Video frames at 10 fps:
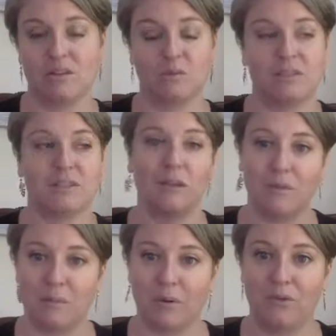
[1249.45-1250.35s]
So it's still on
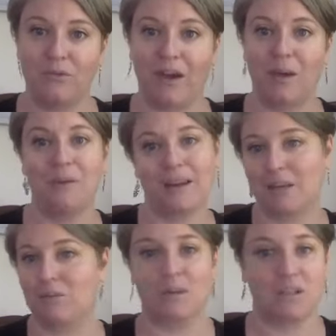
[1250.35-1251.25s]
my profile, but I
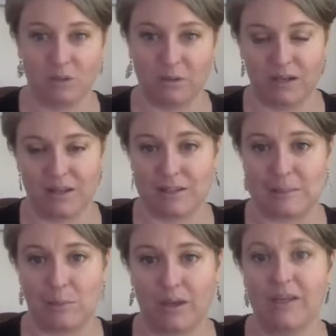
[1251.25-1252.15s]
can redo it at
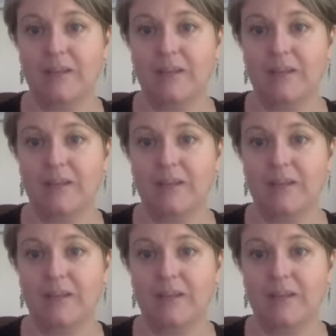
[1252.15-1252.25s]
this point.